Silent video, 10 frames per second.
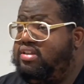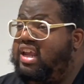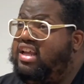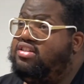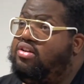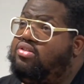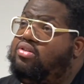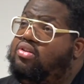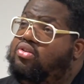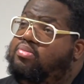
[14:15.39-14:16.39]
Yeah, so I
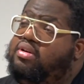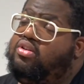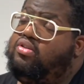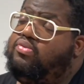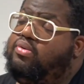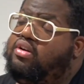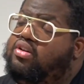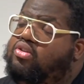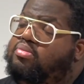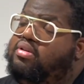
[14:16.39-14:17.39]
do a little bit of youth work,
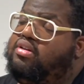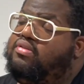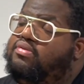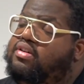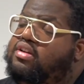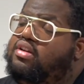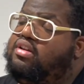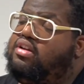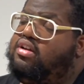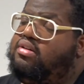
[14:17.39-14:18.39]
a little bit of
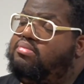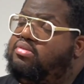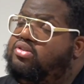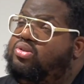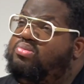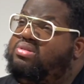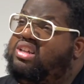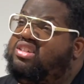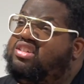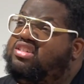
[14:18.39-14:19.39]
the soup
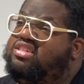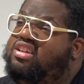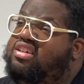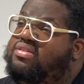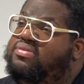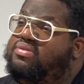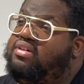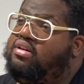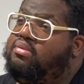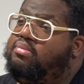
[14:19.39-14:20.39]
kitchen stuff.
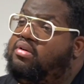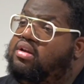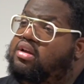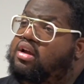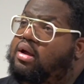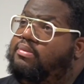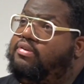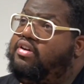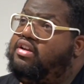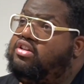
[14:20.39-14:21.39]
I'm
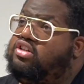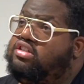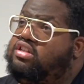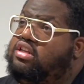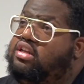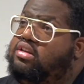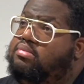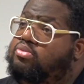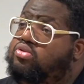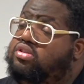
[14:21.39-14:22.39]
very interested
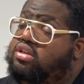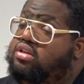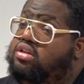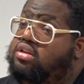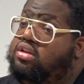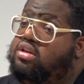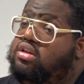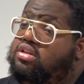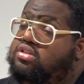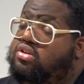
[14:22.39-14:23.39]
in music,
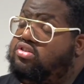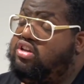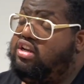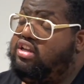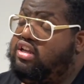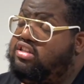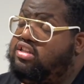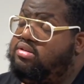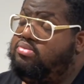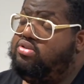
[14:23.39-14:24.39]
so I'm trying to get
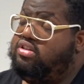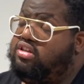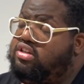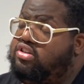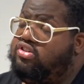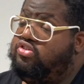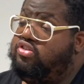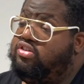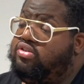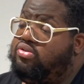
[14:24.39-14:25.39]
into the music
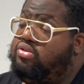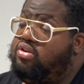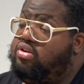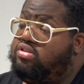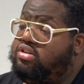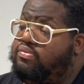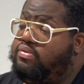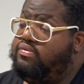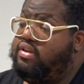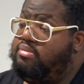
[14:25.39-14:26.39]
industry, so doing a lot of stuff
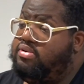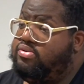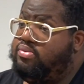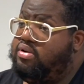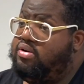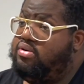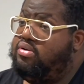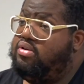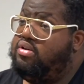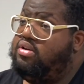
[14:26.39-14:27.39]
with them as well.